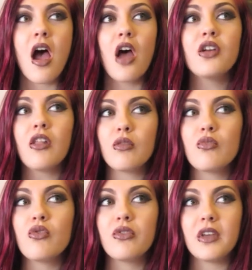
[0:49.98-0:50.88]
Another
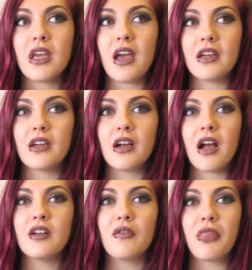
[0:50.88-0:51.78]
movie I could
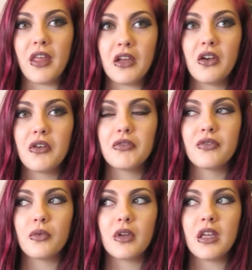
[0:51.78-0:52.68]
kind of think
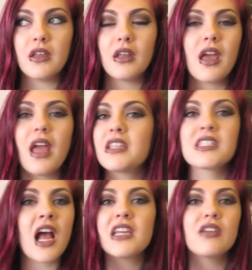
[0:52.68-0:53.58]
of,
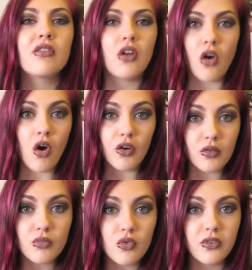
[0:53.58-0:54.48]
it's not even a
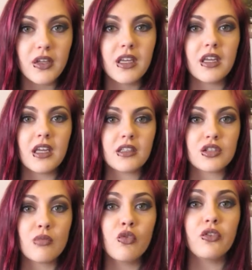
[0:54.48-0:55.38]
horror movie,
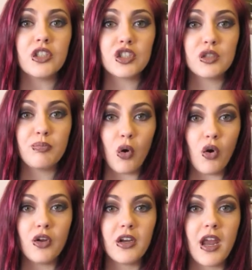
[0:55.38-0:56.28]
it's the movie
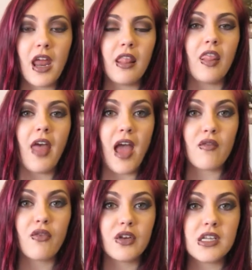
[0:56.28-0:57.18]
Spawn, and
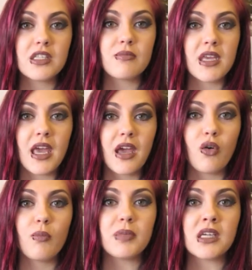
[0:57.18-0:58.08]
that freaked me
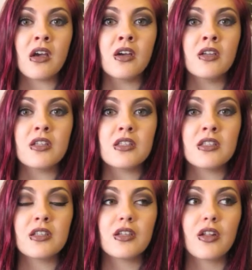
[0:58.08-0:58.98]
out
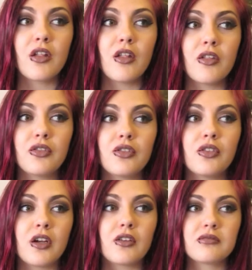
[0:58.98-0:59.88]
because
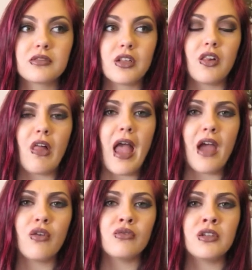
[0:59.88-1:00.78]
the
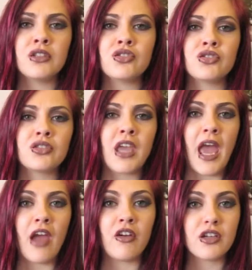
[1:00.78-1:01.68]
clownish
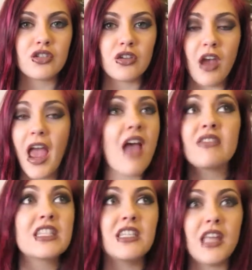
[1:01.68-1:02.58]
character, I
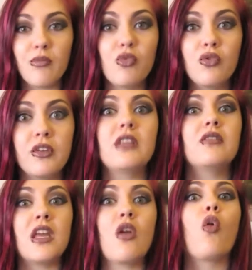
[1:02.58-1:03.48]
haven't seen that movie
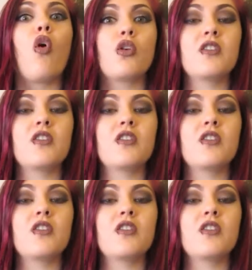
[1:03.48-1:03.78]
in a long